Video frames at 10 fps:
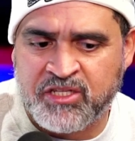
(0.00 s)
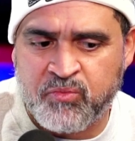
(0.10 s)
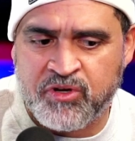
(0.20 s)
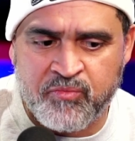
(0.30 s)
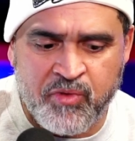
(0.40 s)

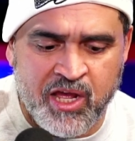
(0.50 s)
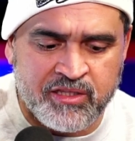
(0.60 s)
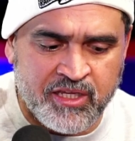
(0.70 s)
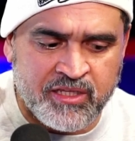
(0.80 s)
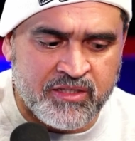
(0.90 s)
one of my
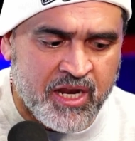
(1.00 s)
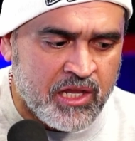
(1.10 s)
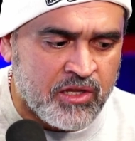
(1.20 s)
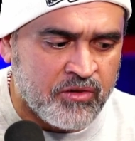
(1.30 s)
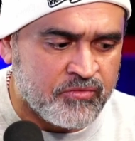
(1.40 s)
things that I
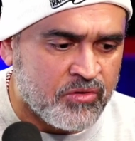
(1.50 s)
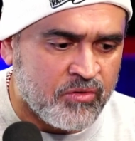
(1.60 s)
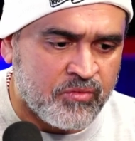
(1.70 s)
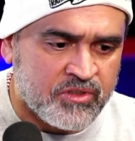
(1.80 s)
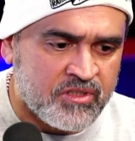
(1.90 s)
love
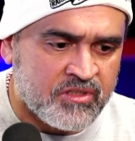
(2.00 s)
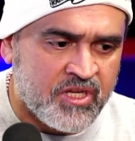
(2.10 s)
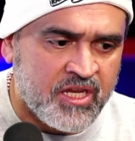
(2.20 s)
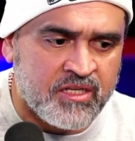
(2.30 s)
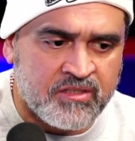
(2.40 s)
doing with these
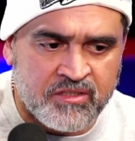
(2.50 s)
kids